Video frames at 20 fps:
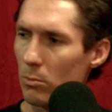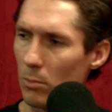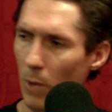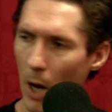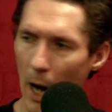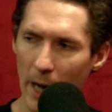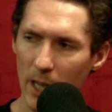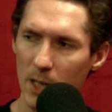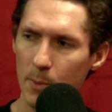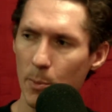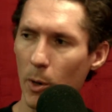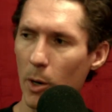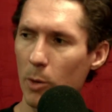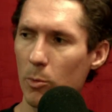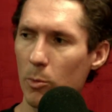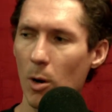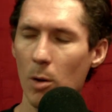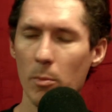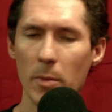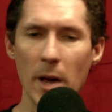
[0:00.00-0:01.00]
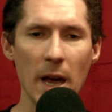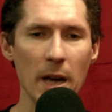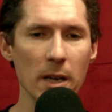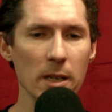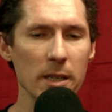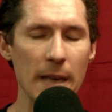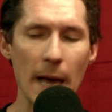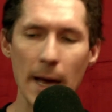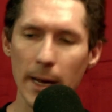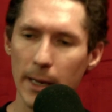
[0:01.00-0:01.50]
Iceberg romaine,
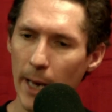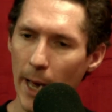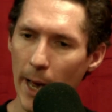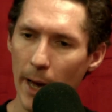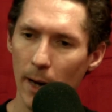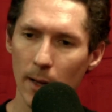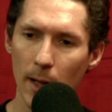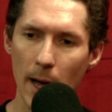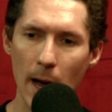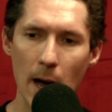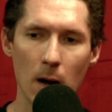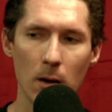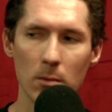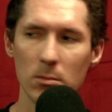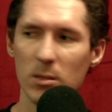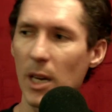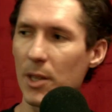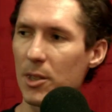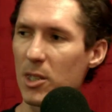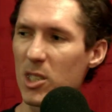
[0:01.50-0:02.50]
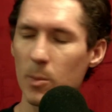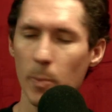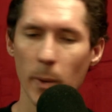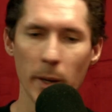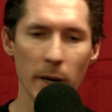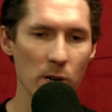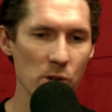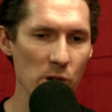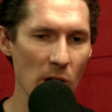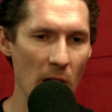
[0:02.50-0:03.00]
get kale out, get the
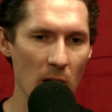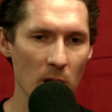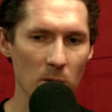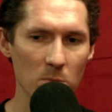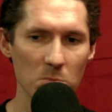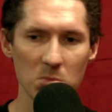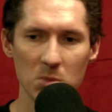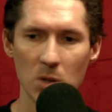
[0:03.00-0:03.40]
spinach out.